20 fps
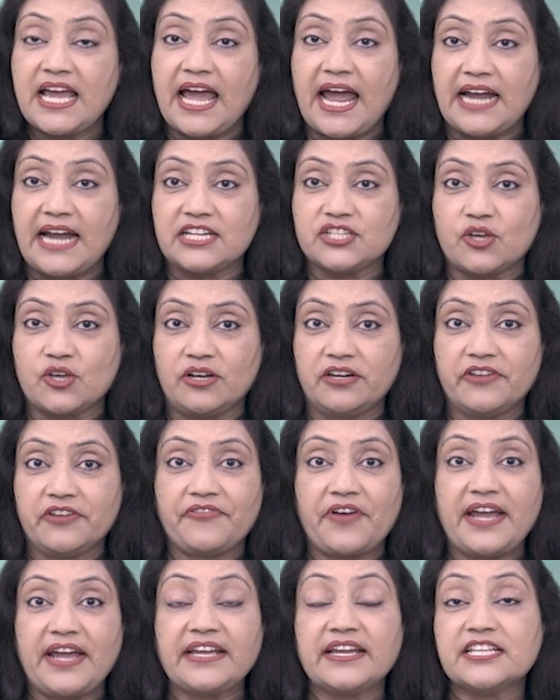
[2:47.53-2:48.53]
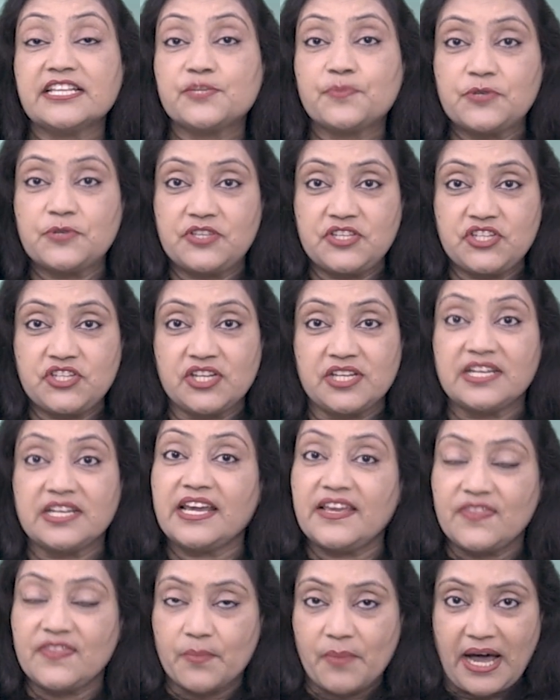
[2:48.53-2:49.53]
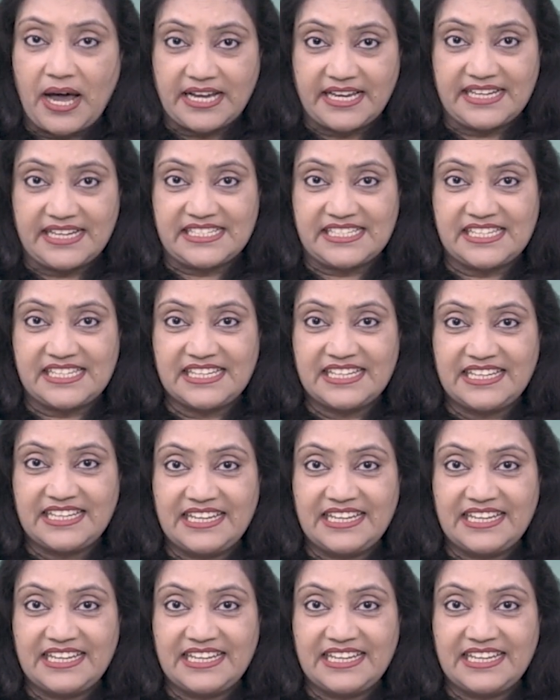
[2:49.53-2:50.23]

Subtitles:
and solidifying its position in the market.